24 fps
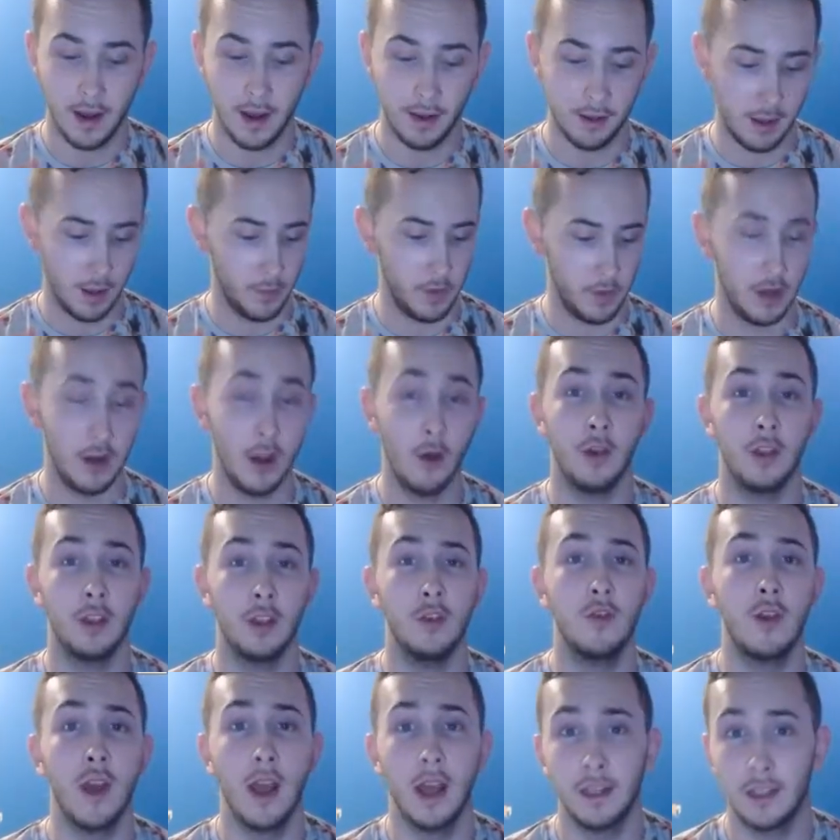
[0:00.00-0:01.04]
Let me know what you
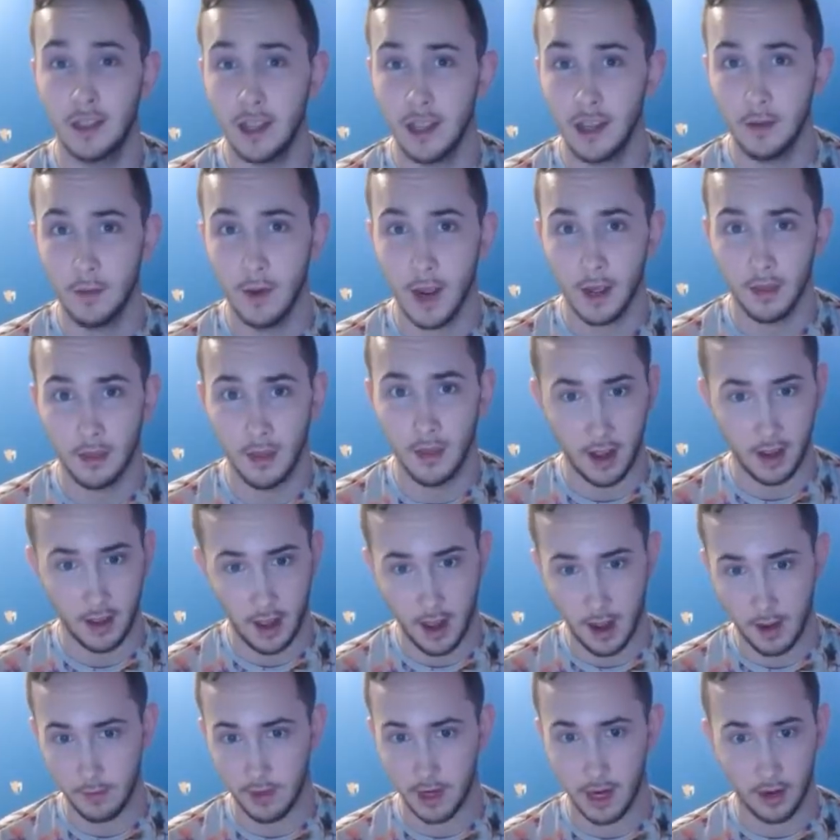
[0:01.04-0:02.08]
guys think about that
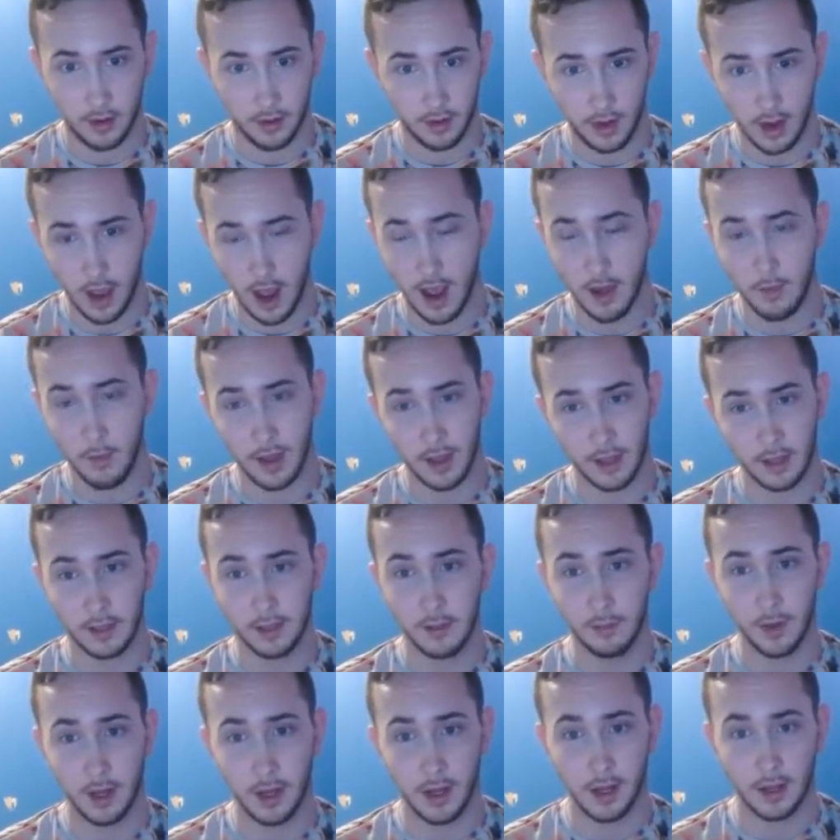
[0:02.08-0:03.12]
game down in the comments,
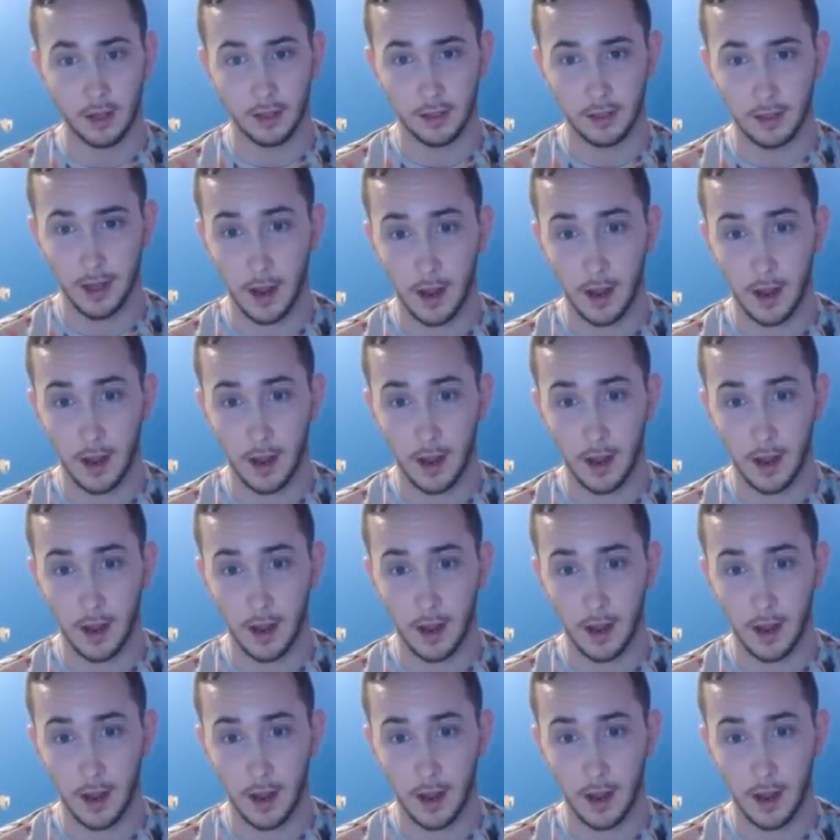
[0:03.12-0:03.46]
because